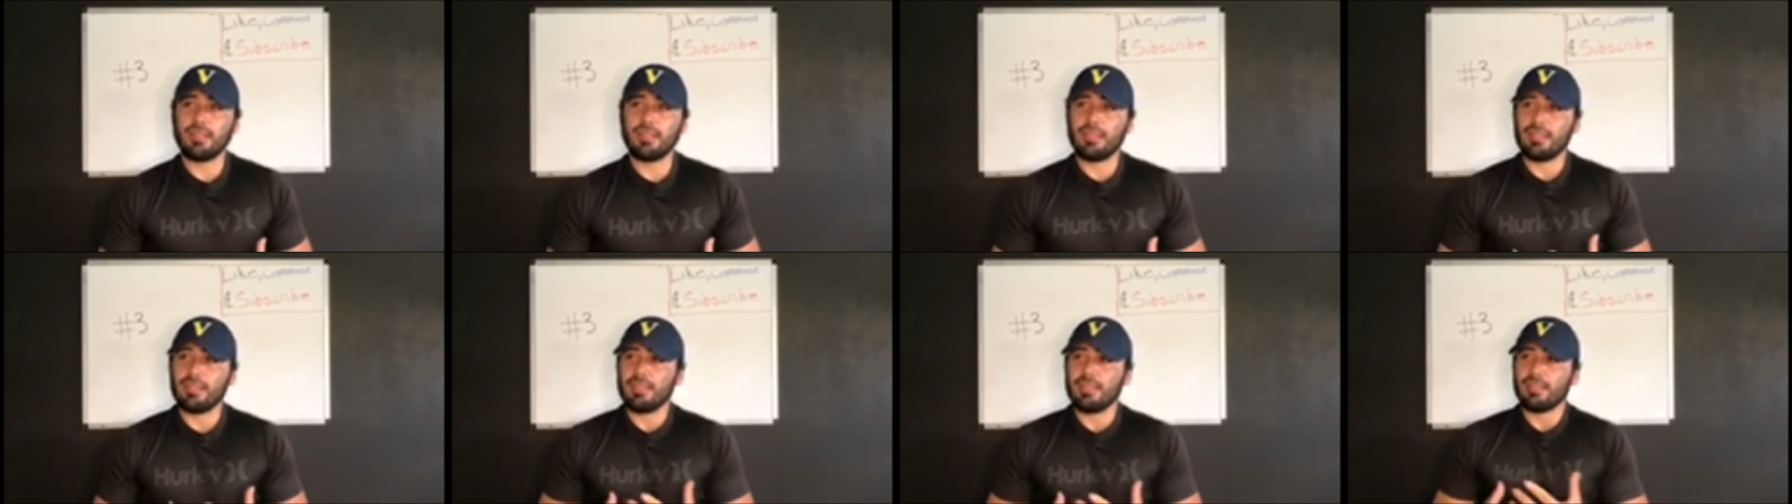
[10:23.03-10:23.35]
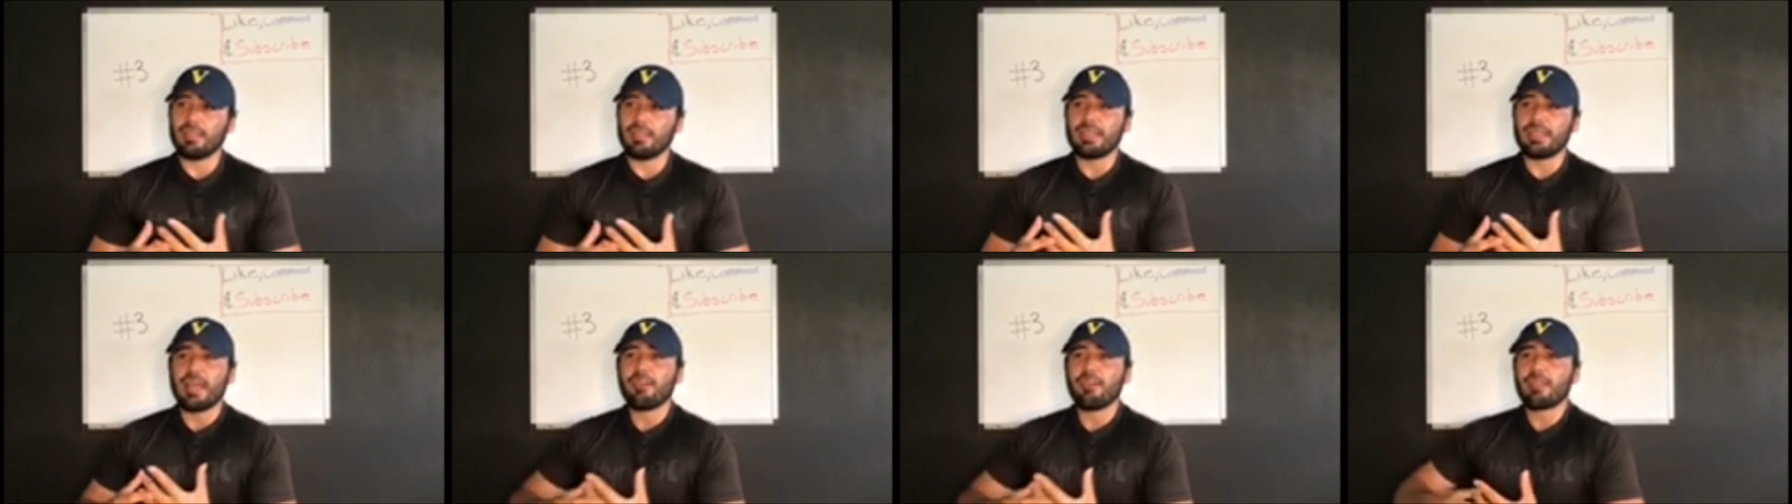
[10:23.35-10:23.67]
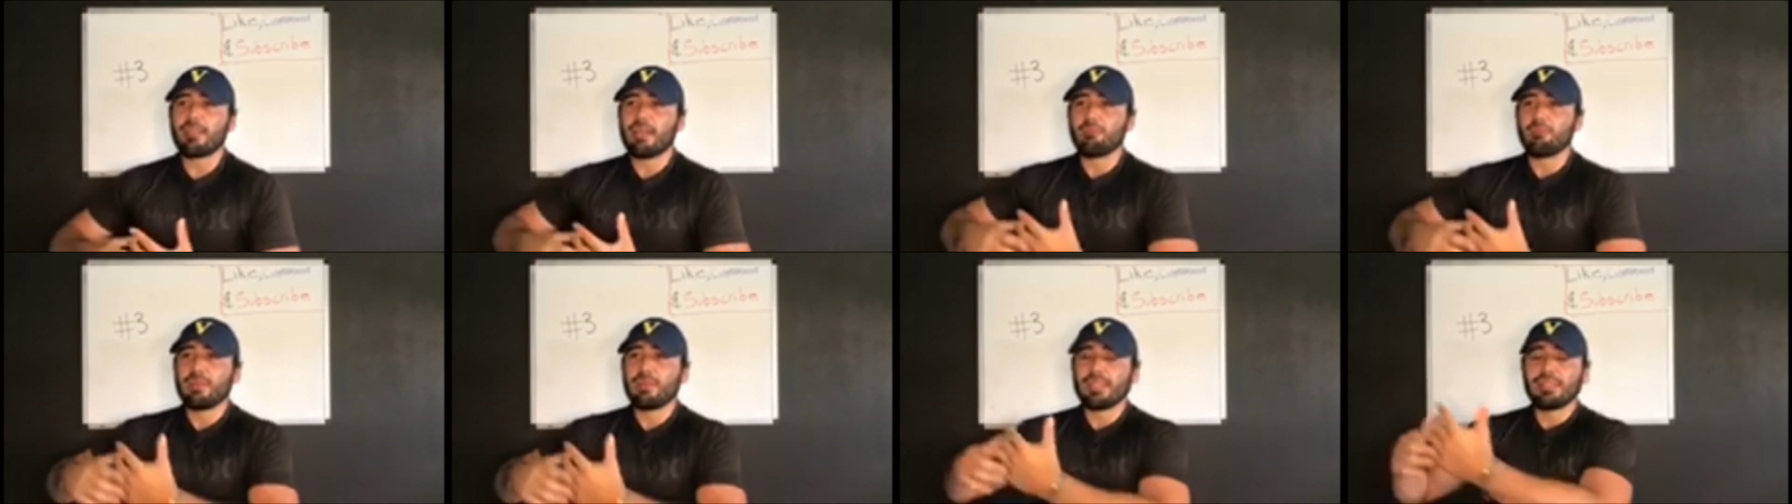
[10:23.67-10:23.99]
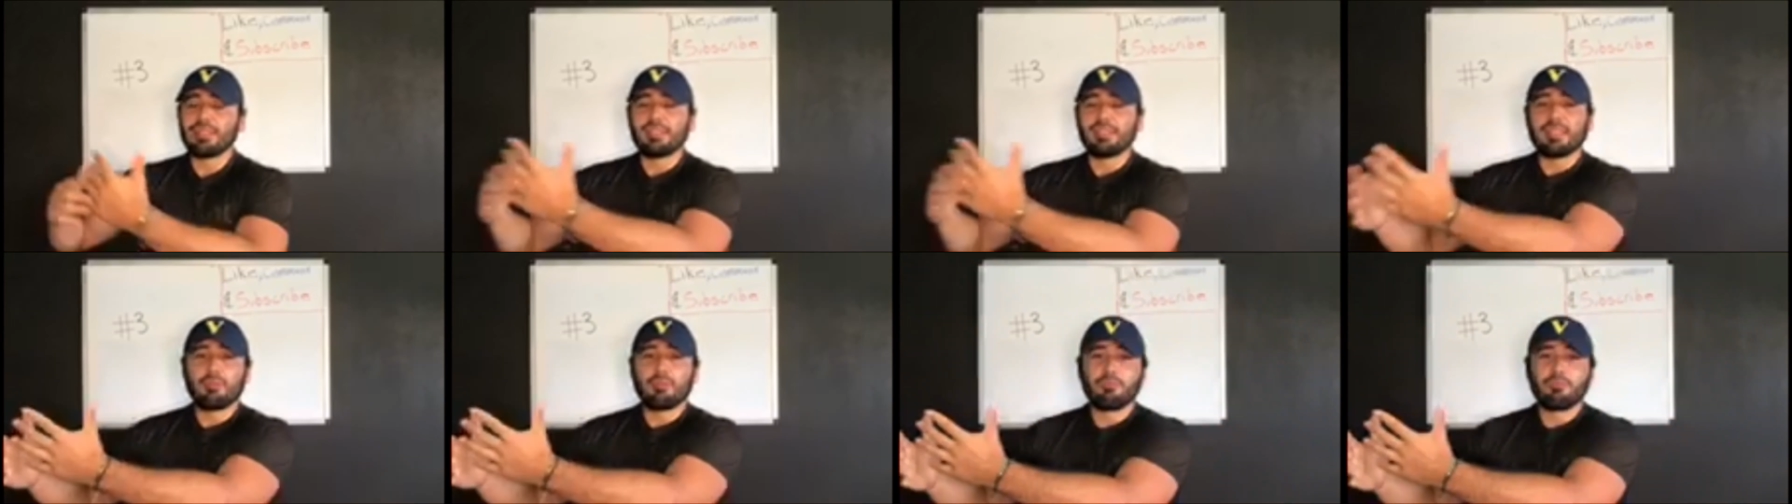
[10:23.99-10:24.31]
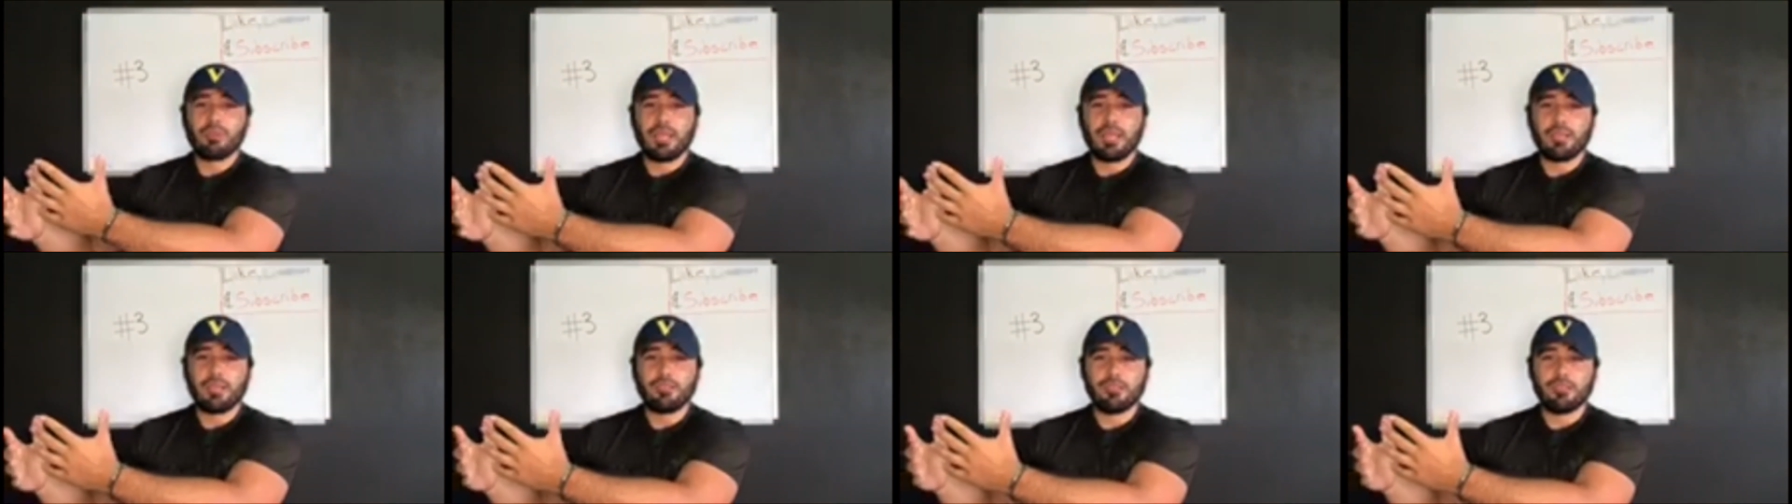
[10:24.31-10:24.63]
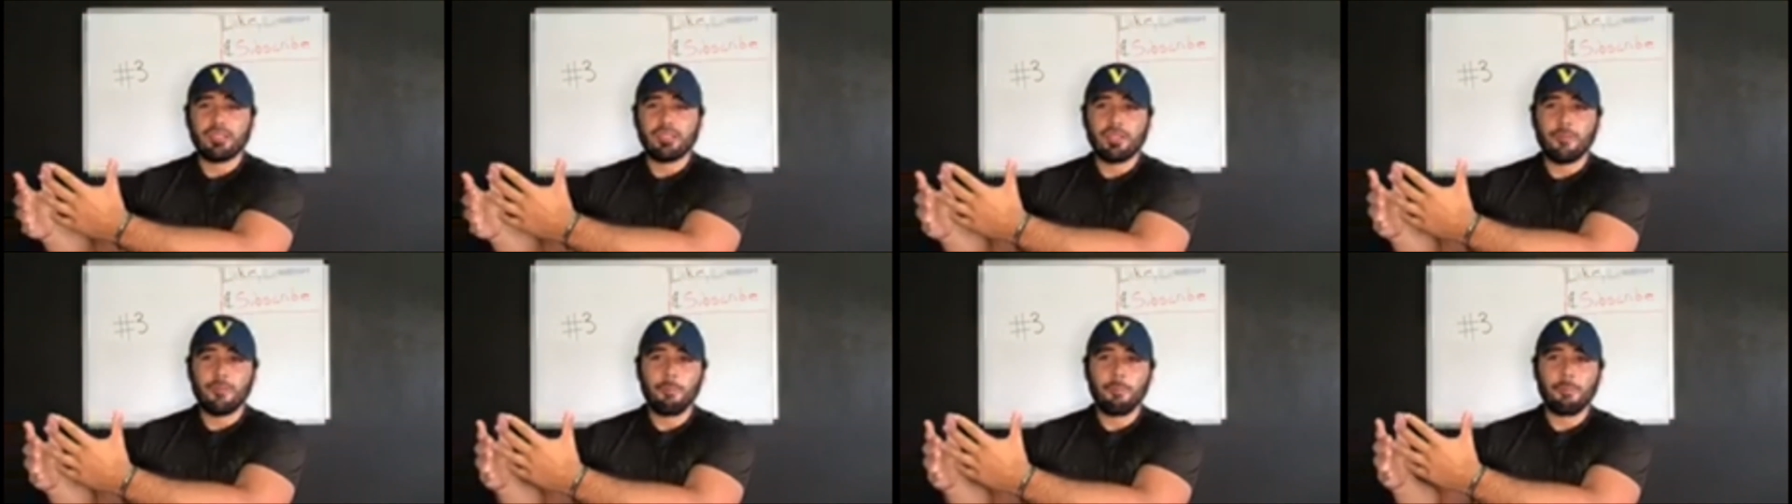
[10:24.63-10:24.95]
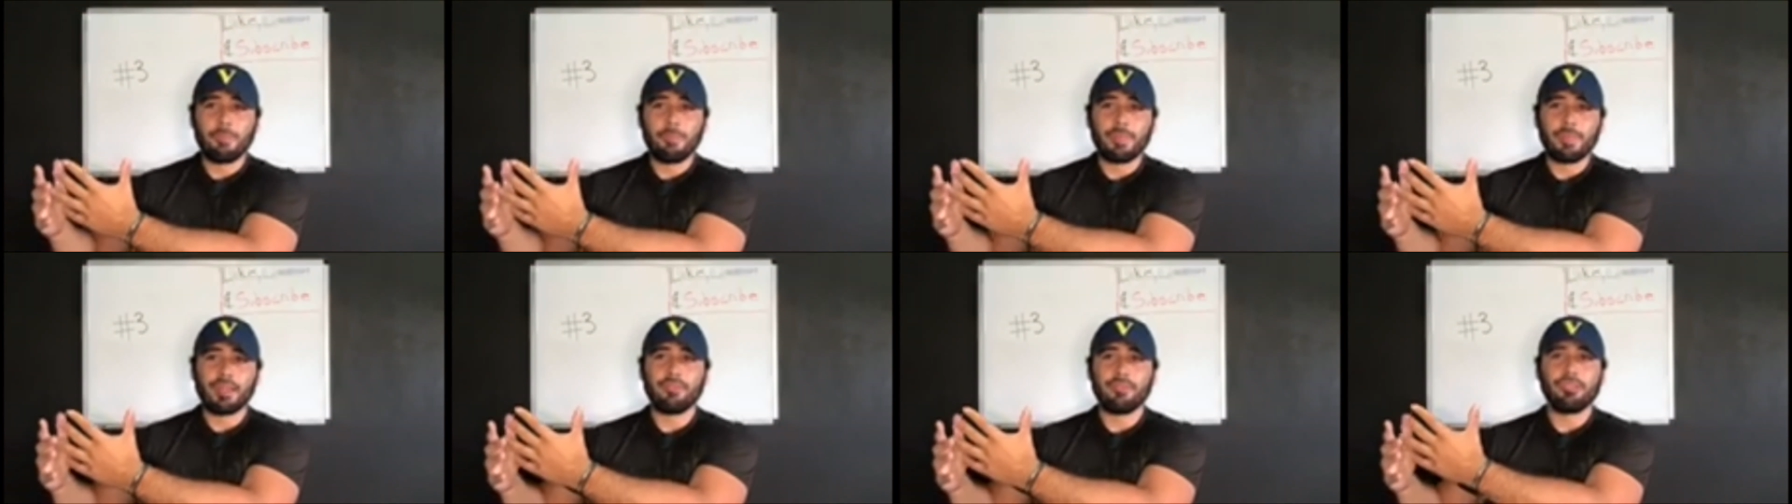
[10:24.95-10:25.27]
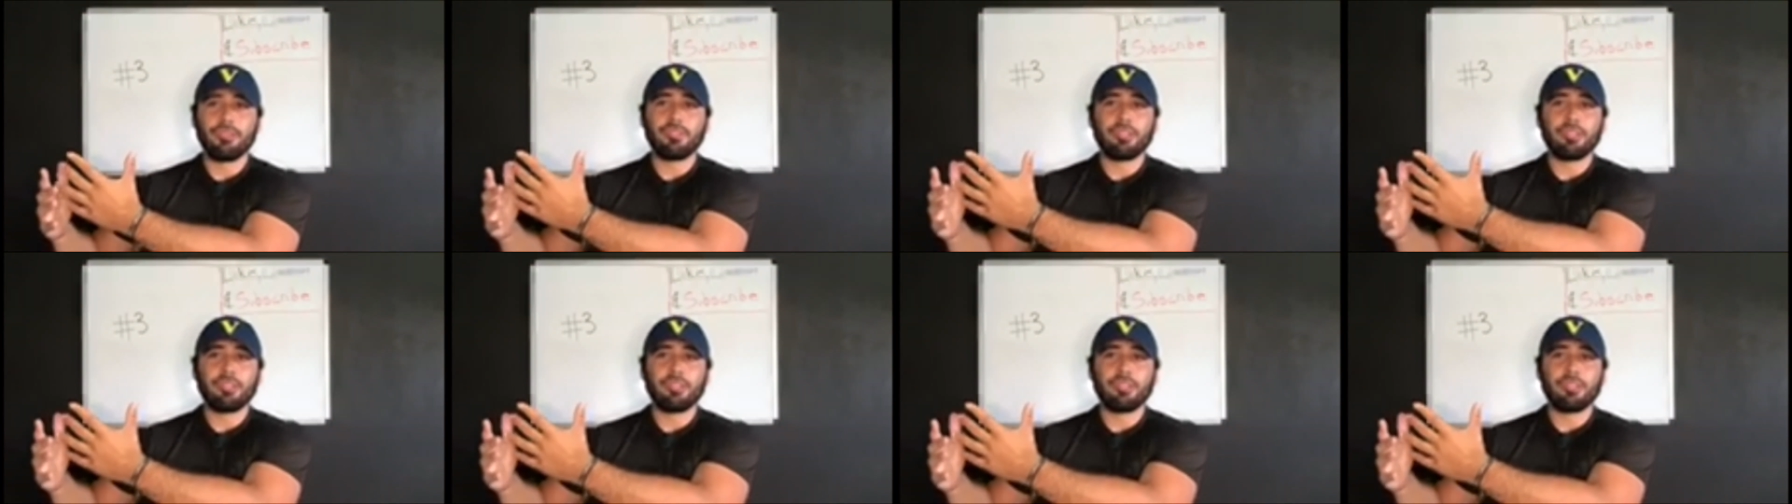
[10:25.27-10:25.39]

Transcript: now that I'm making them proud, even though